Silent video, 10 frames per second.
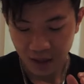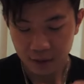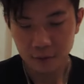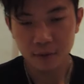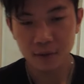I
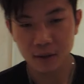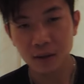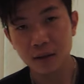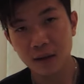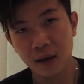don't
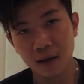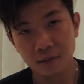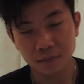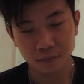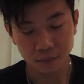think
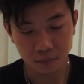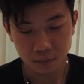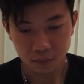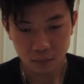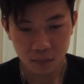that
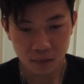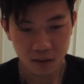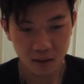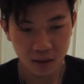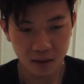
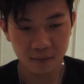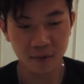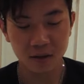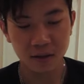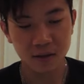a
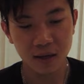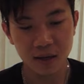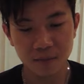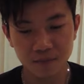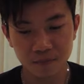gimmick like
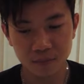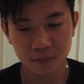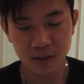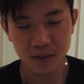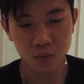that
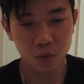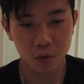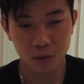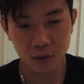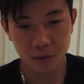is
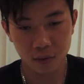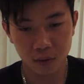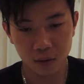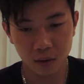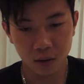worth
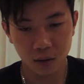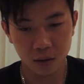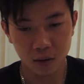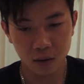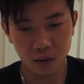
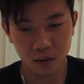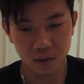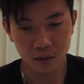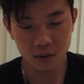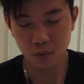
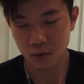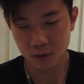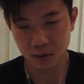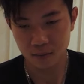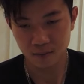
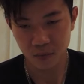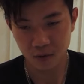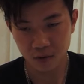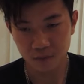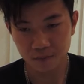it. You
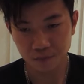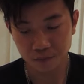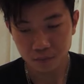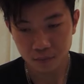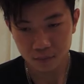know,
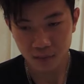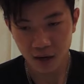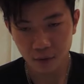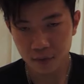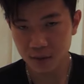
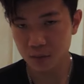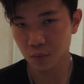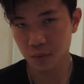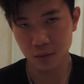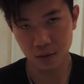I don't think it's
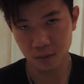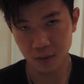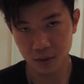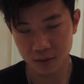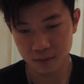worth 300
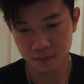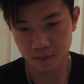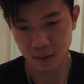bucks.